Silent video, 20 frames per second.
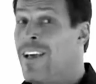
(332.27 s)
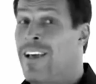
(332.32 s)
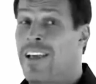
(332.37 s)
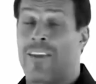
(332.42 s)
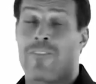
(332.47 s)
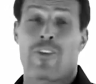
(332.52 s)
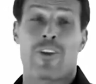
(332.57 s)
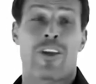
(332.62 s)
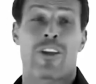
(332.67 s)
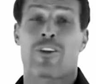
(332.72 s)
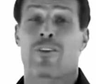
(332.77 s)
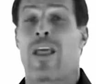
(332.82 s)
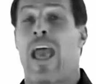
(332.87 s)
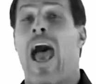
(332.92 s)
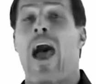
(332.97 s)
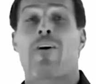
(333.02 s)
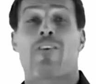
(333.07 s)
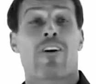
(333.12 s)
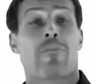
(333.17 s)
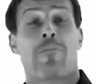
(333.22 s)
If you're gonna do an
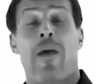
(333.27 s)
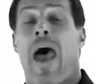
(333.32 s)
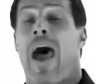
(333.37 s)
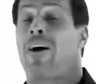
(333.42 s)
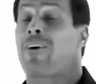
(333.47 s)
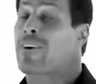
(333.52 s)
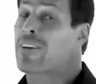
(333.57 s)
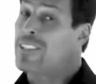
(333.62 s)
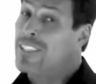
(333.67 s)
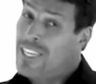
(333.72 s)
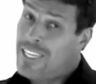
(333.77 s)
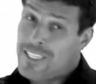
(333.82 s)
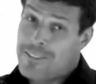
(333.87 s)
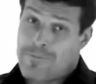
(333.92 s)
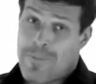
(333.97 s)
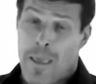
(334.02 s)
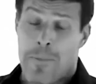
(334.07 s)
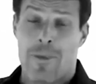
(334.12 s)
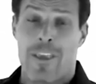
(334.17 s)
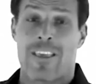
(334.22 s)
hour of power,
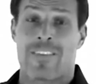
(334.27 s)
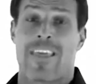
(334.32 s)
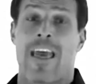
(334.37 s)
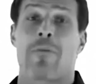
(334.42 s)
maybe you get